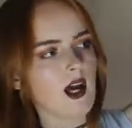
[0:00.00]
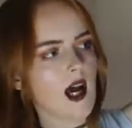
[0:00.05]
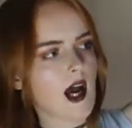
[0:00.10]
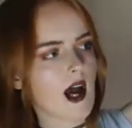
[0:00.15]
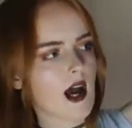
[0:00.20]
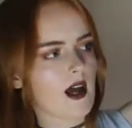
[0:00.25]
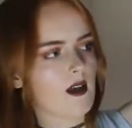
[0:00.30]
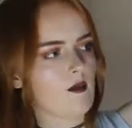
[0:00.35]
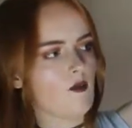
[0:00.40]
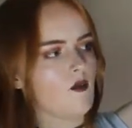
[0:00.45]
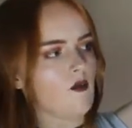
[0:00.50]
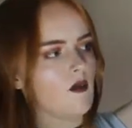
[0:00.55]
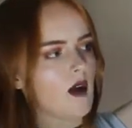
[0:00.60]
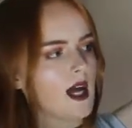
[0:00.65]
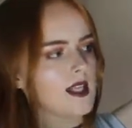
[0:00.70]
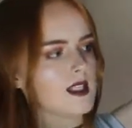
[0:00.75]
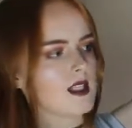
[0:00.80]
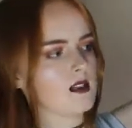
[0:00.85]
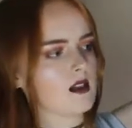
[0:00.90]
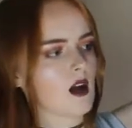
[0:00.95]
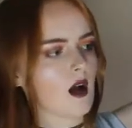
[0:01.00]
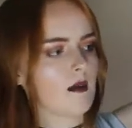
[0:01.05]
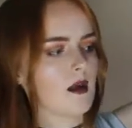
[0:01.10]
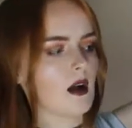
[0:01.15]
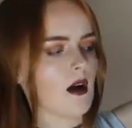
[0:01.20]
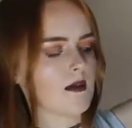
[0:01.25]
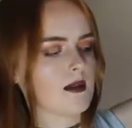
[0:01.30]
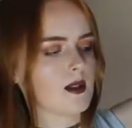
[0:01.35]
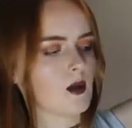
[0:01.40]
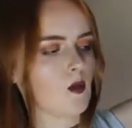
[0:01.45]
and as it's coming
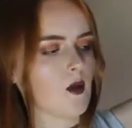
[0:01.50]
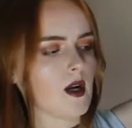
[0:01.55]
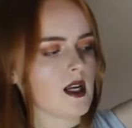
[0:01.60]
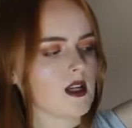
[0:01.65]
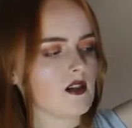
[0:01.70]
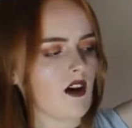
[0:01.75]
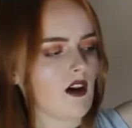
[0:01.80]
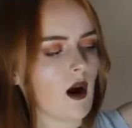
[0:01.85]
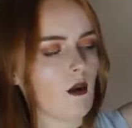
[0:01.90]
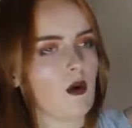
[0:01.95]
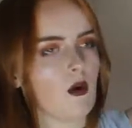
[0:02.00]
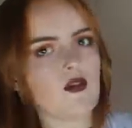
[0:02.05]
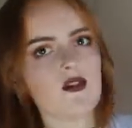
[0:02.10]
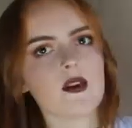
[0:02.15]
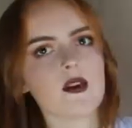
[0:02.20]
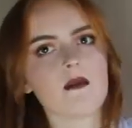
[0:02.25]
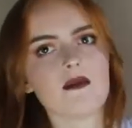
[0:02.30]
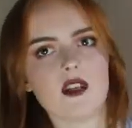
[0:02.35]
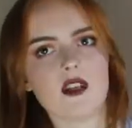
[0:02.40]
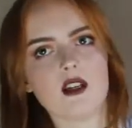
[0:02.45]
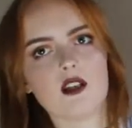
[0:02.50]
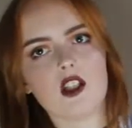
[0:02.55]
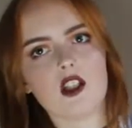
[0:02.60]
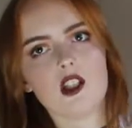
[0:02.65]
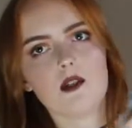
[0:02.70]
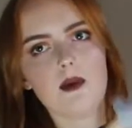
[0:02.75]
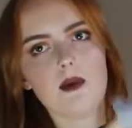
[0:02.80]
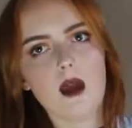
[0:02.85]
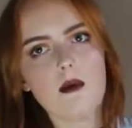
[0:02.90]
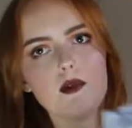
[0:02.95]
up to winter, I want something
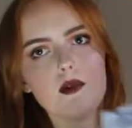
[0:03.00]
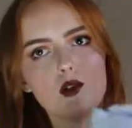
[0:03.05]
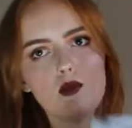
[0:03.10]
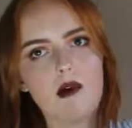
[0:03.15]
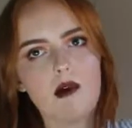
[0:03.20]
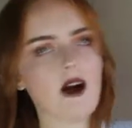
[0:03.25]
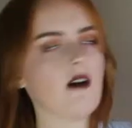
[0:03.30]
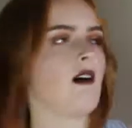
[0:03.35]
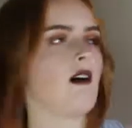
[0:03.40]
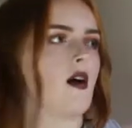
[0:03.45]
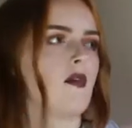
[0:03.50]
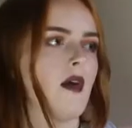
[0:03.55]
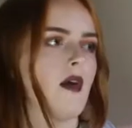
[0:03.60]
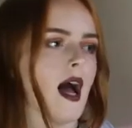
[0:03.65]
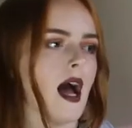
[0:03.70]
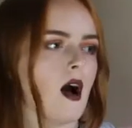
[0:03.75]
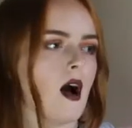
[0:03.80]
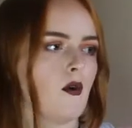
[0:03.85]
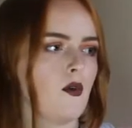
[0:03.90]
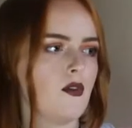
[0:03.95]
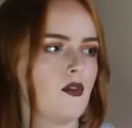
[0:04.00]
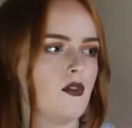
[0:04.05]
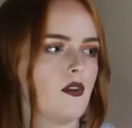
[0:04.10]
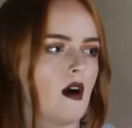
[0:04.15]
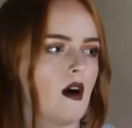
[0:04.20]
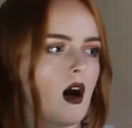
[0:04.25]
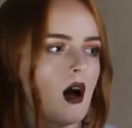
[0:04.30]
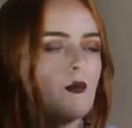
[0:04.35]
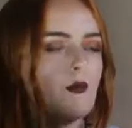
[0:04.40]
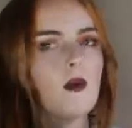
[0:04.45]
just to be able to wear around the house so
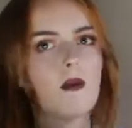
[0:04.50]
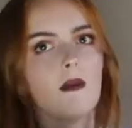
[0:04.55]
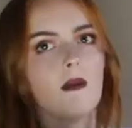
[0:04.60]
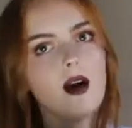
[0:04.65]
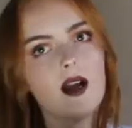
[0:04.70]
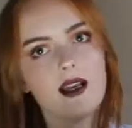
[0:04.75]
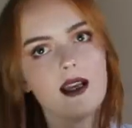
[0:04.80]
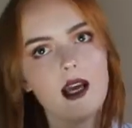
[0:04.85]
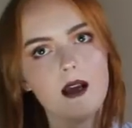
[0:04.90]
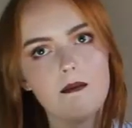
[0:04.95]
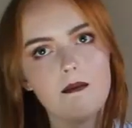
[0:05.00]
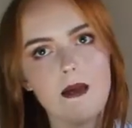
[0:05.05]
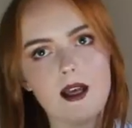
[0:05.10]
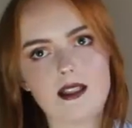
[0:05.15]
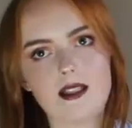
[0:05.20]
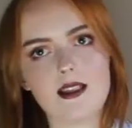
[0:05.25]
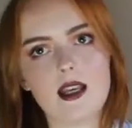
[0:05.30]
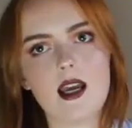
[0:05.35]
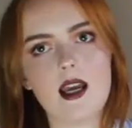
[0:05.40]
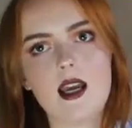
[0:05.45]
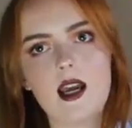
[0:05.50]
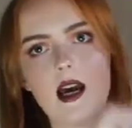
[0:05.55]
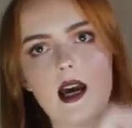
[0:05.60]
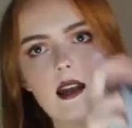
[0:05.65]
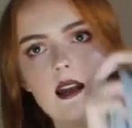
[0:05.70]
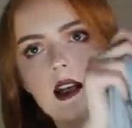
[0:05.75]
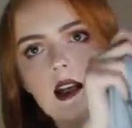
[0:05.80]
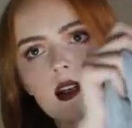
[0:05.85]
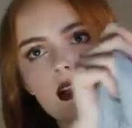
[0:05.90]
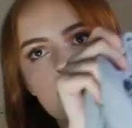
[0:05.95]
that I wouldn't mind getting messy.
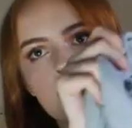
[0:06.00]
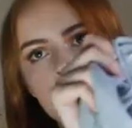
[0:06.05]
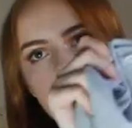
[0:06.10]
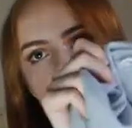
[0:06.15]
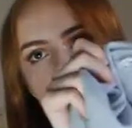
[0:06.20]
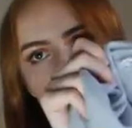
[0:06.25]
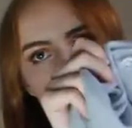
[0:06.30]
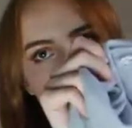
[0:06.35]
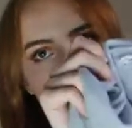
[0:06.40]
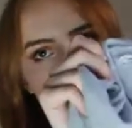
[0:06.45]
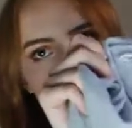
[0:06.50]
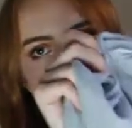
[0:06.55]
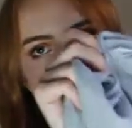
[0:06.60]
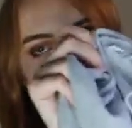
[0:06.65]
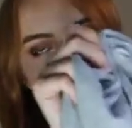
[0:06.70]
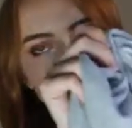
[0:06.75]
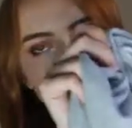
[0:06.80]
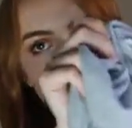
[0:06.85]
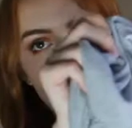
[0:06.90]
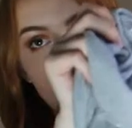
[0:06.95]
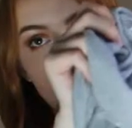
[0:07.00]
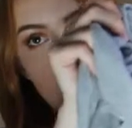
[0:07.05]
And this is just like